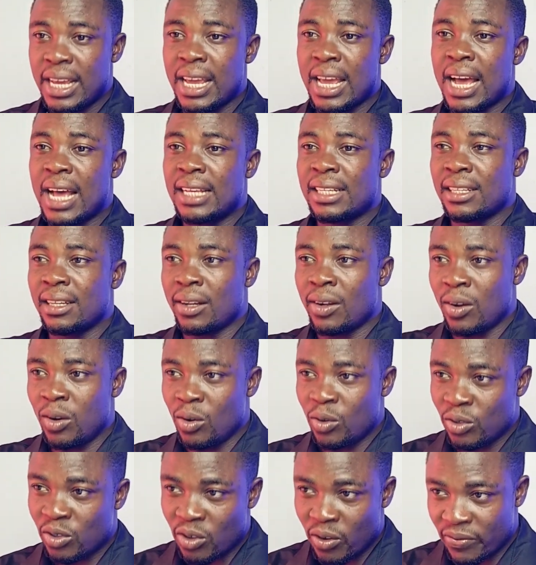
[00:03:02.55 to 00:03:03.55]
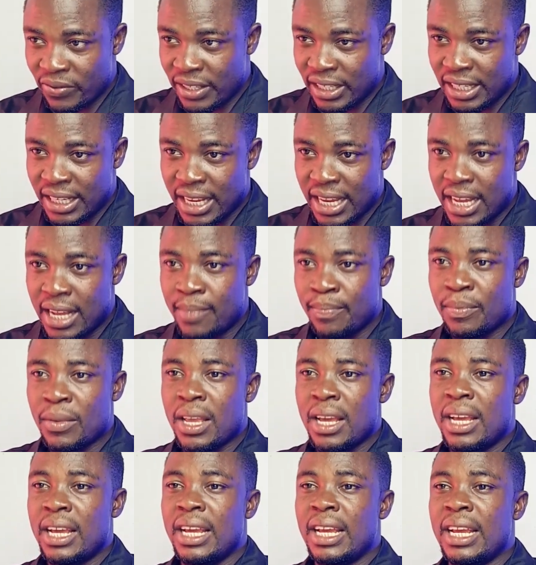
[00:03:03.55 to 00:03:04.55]
It has a close of the day.
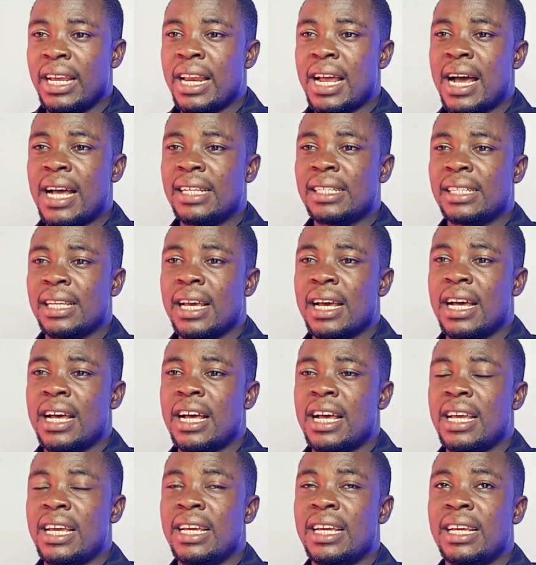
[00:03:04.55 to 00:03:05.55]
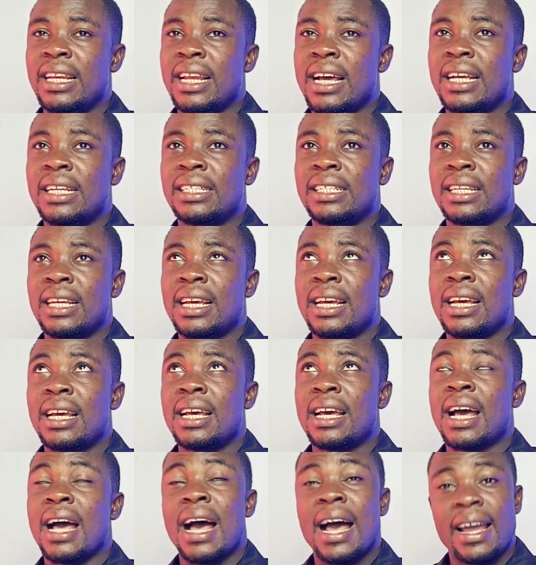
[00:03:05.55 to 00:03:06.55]
It has a
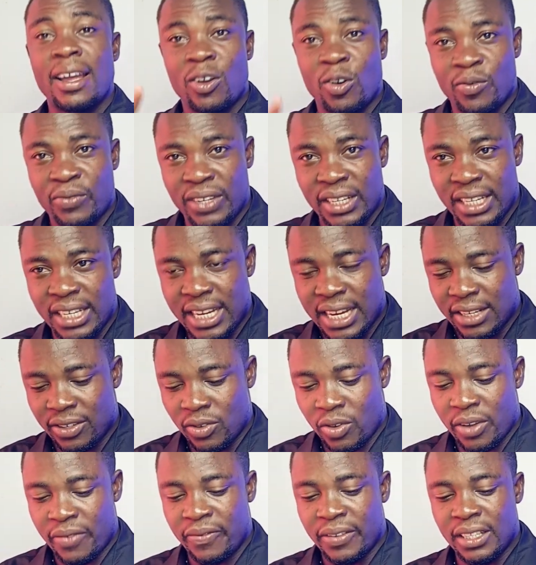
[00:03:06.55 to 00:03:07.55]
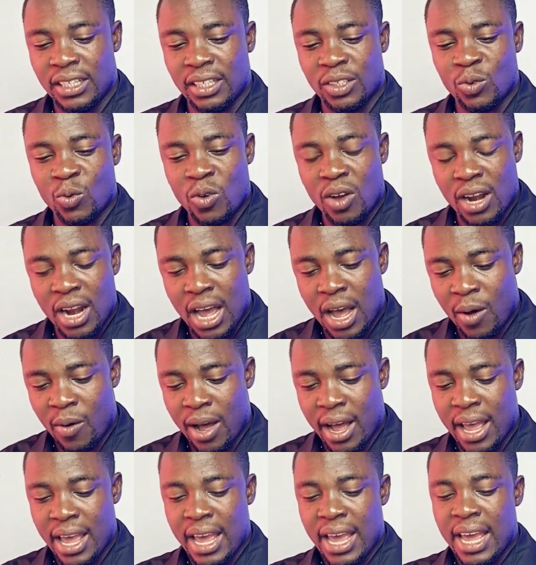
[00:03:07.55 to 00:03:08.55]
high of the day. So if it is 1
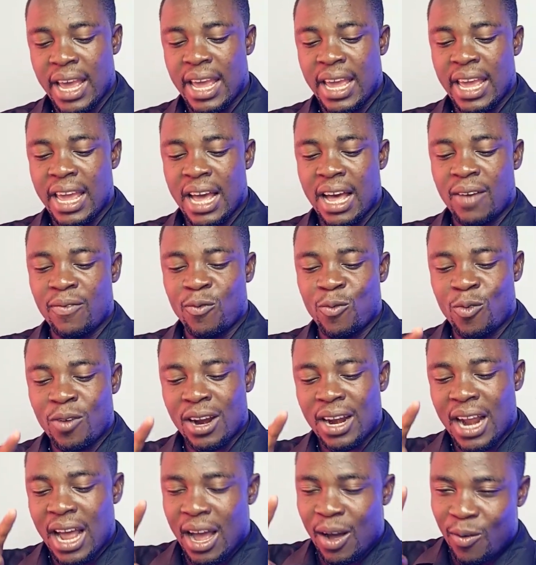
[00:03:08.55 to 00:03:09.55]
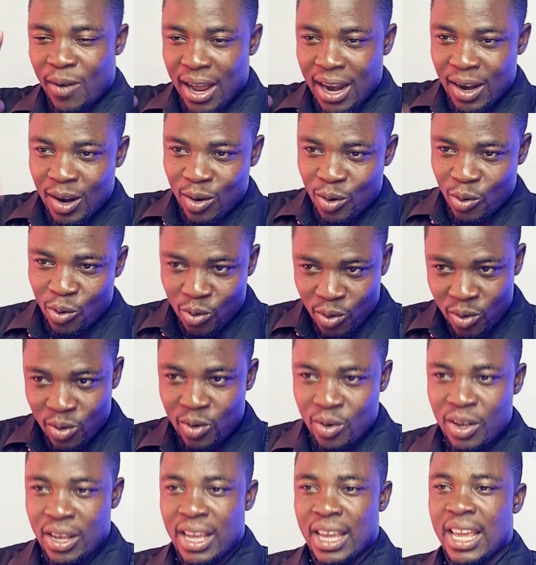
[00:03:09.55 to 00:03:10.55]
hour, you have 1 hour
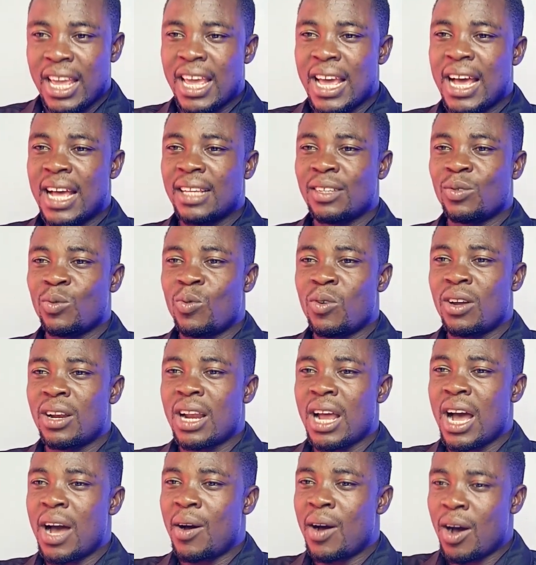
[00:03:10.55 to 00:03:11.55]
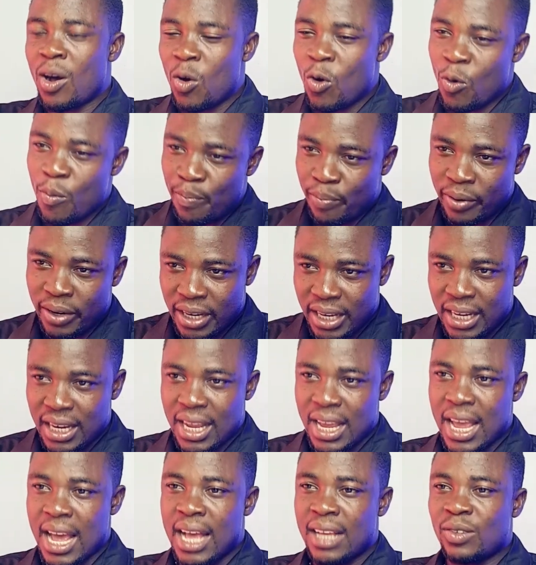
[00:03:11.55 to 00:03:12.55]
low. It has 1 hour opening.
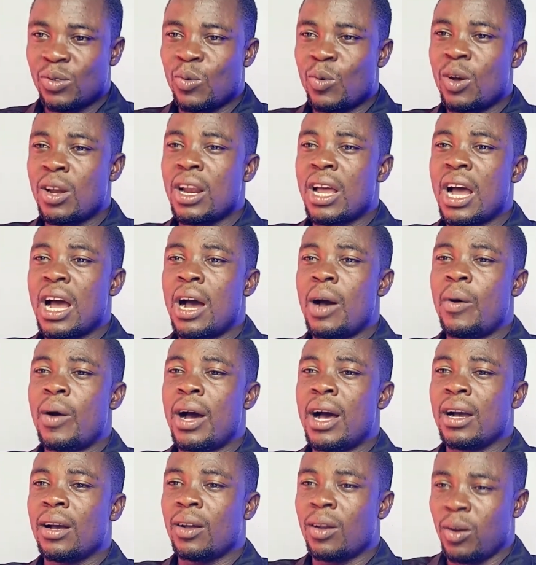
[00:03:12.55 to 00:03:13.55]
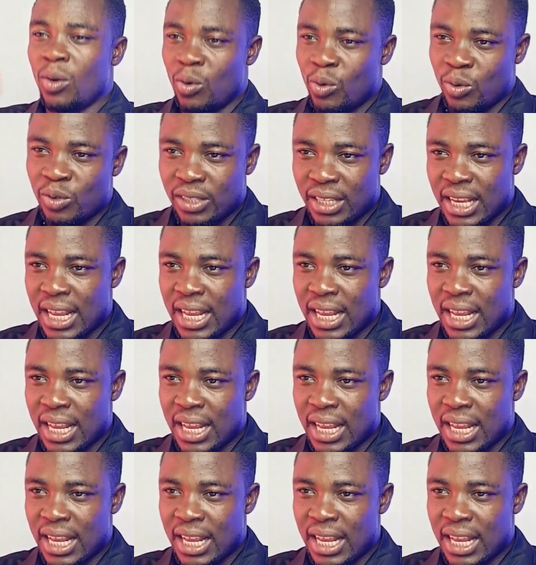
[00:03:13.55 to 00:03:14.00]
It has 1 hour close.